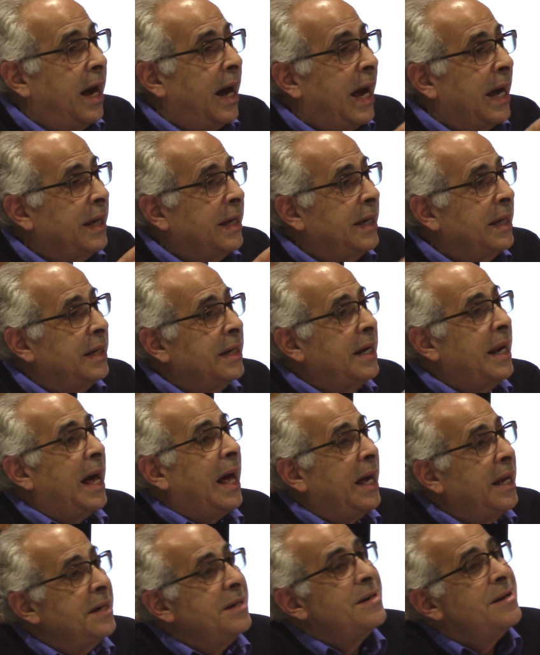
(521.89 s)
I
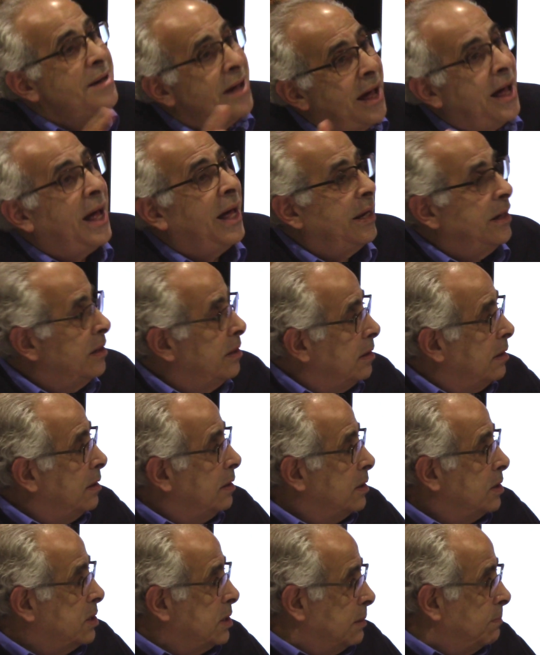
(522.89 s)
cannot not
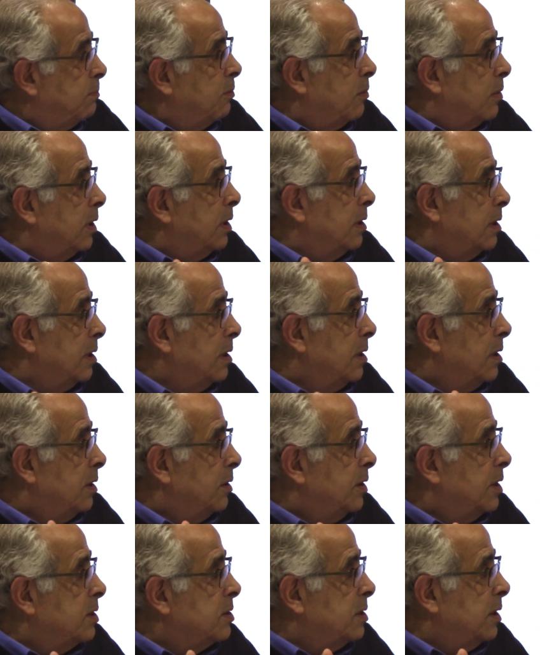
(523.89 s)
support
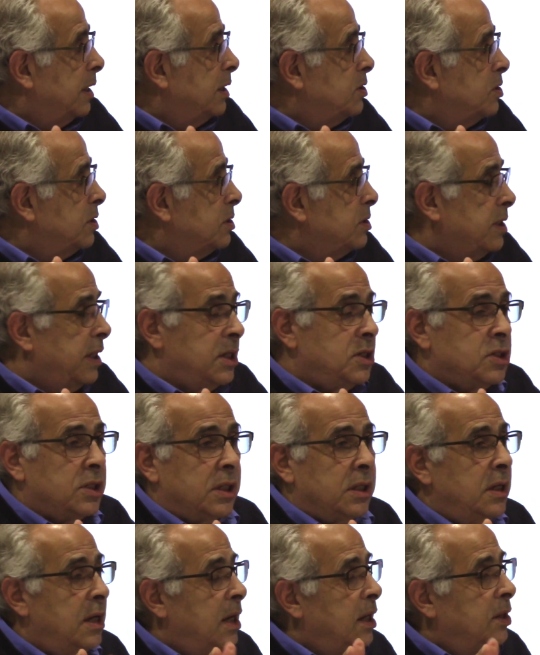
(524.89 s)
this
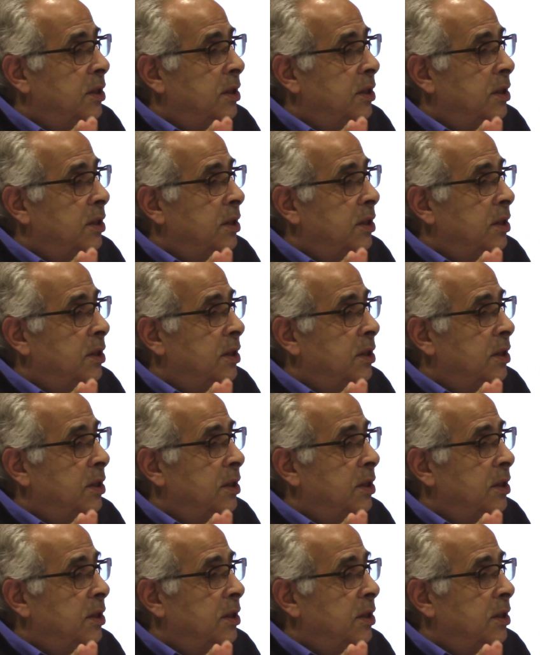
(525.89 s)
legislation.